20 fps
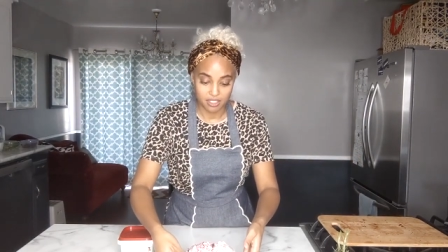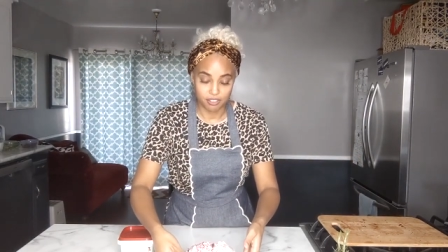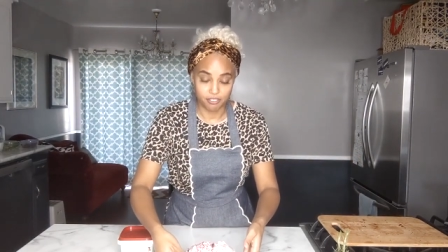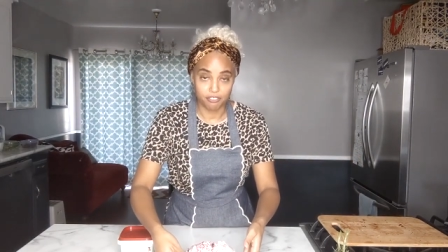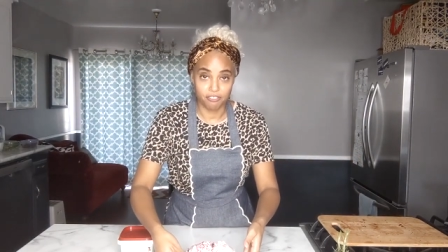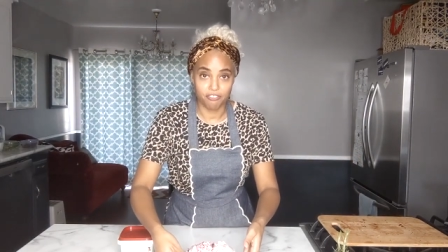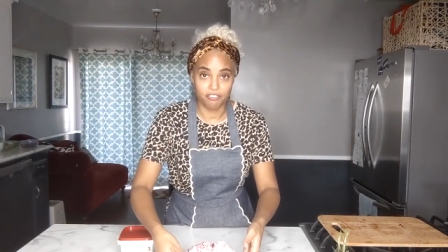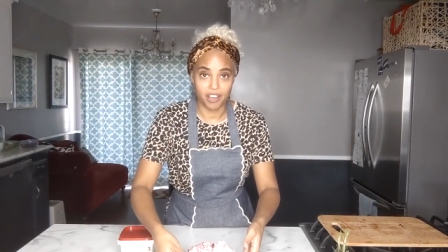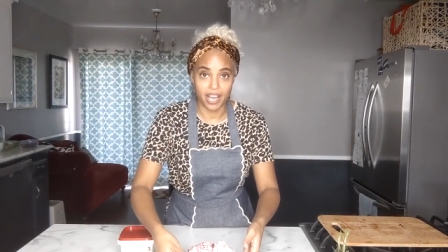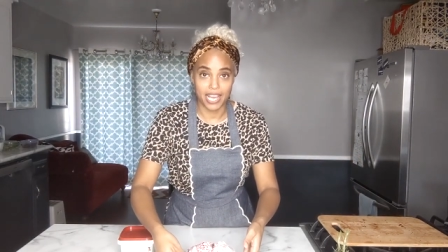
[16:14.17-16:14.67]
the
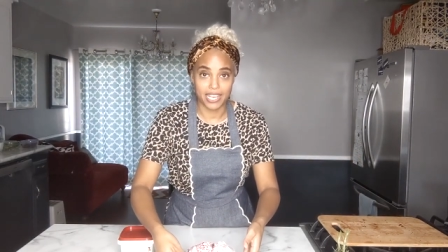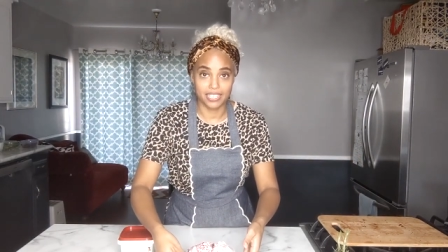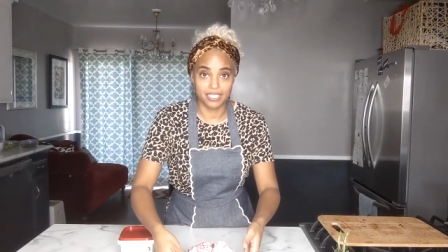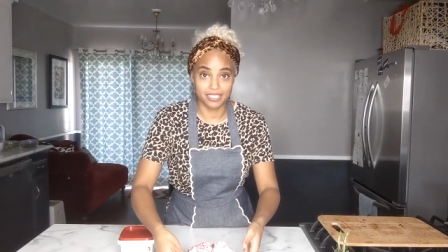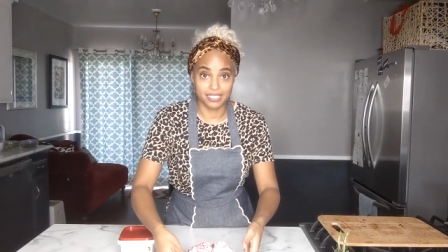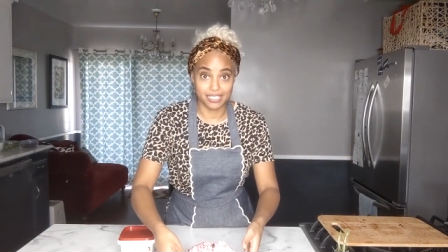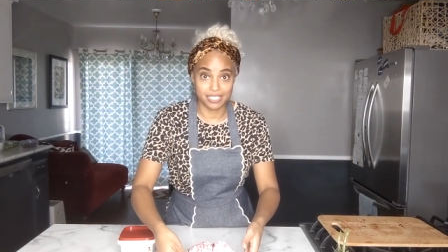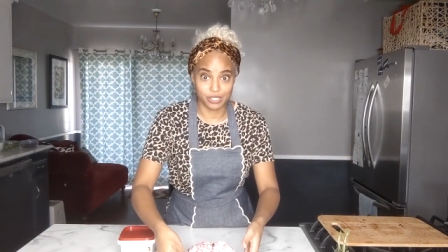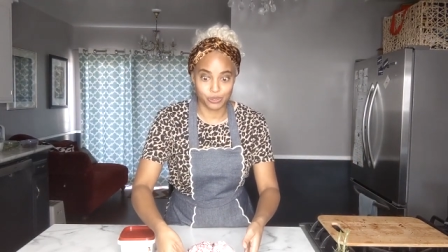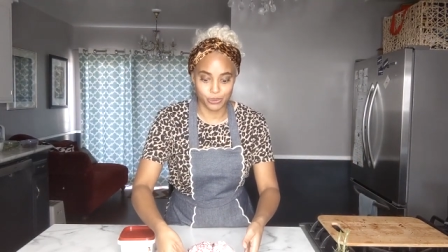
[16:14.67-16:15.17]

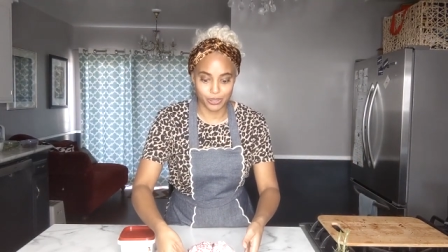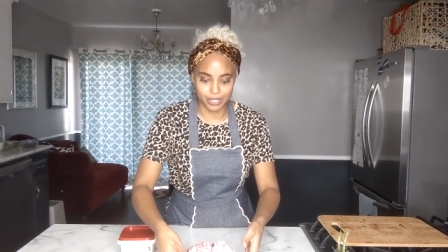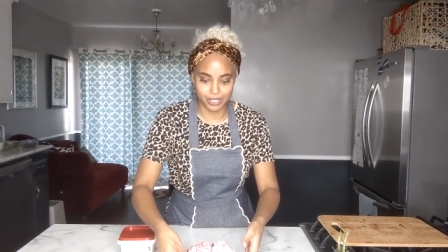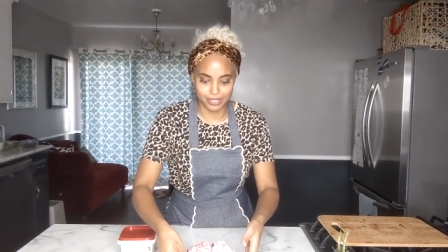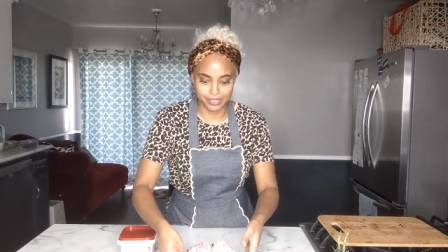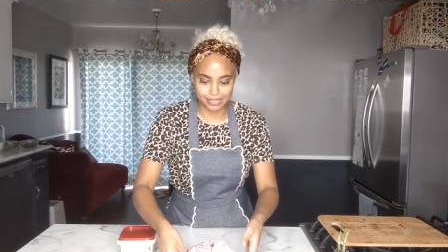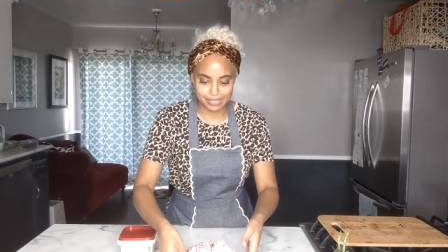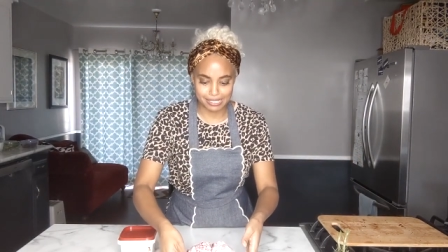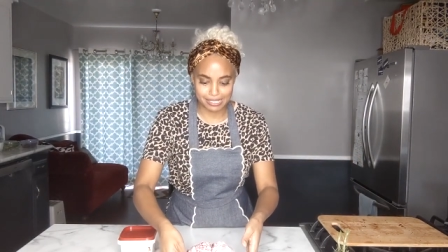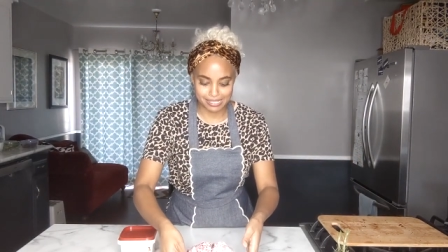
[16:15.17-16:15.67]
final
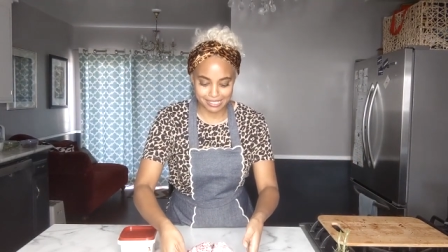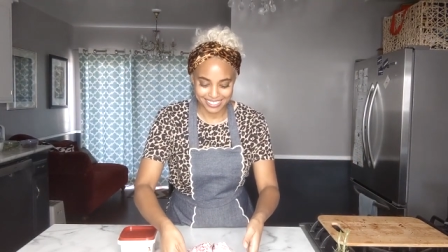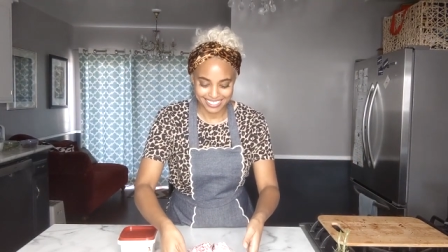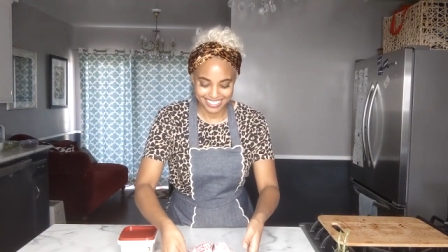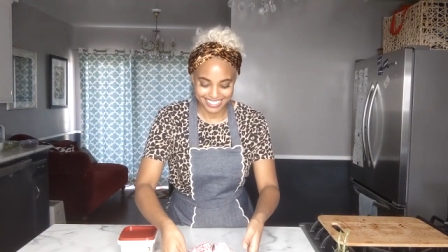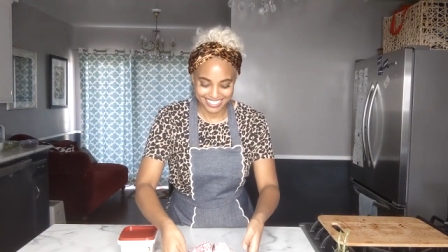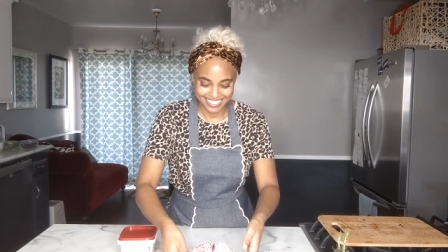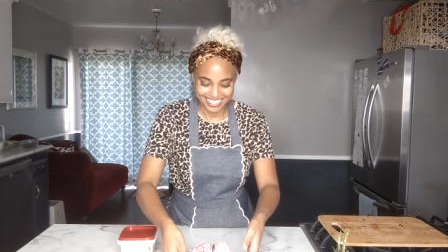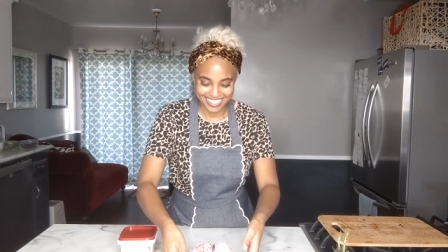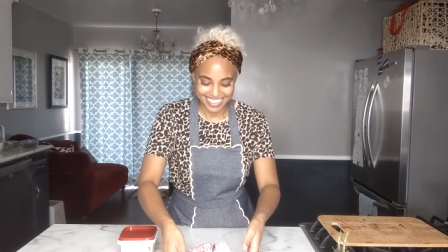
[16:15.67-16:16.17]
squiggles,
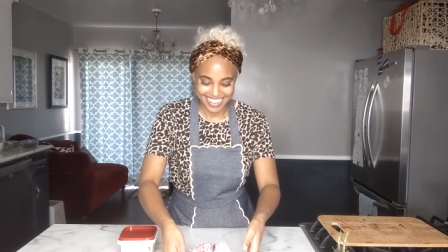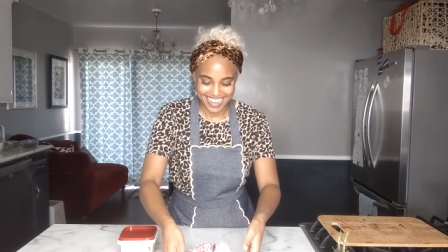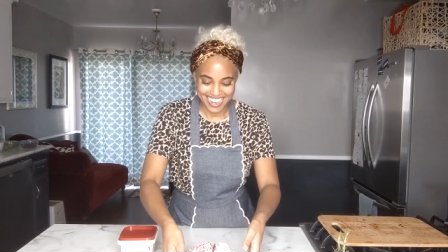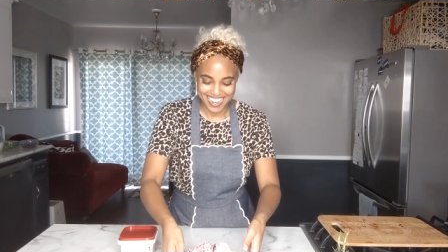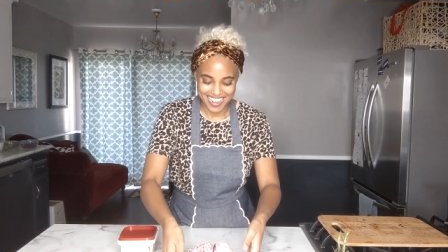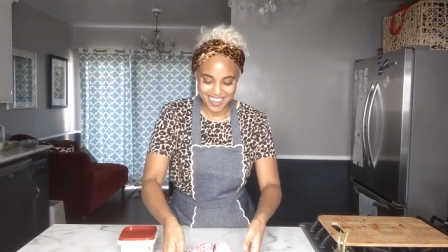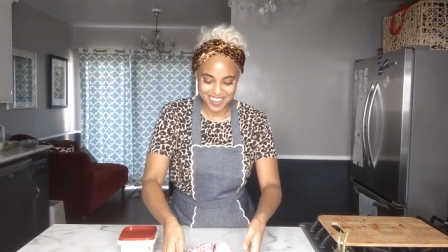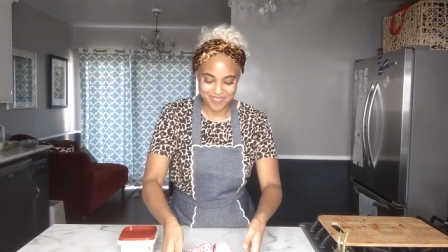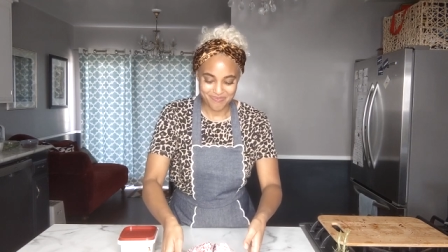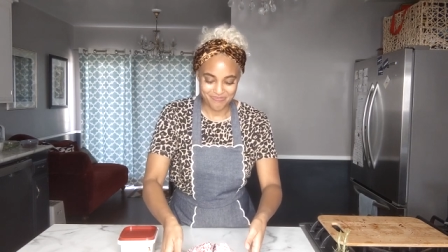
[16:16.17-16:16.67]

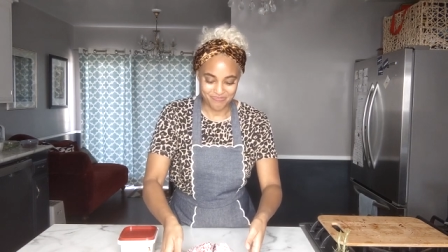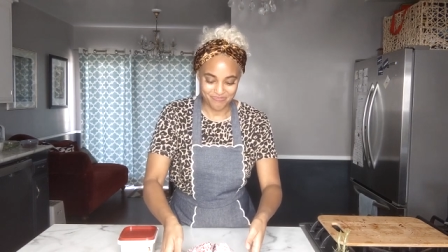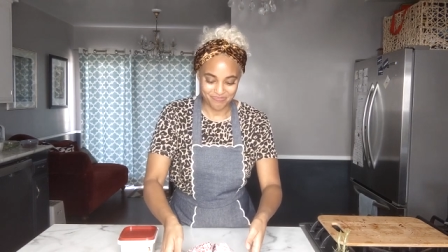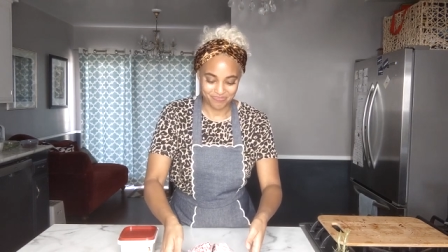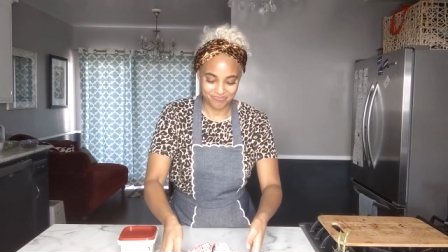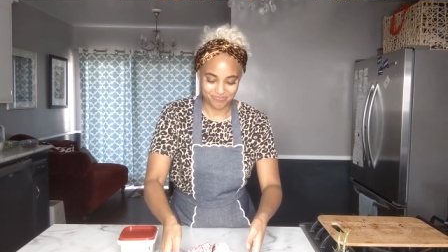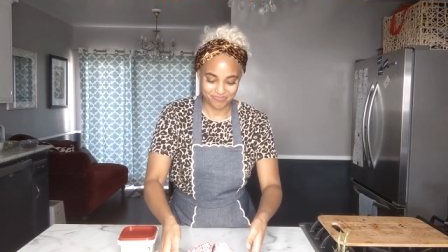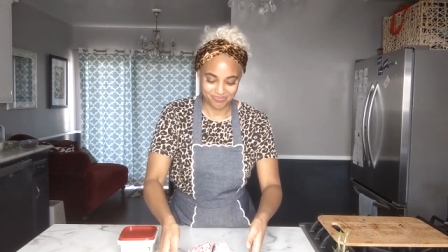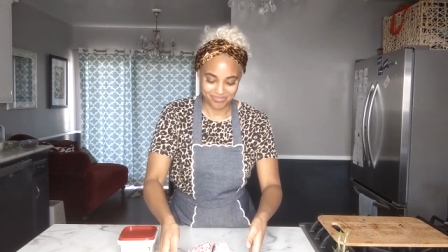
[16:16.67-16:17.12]
um,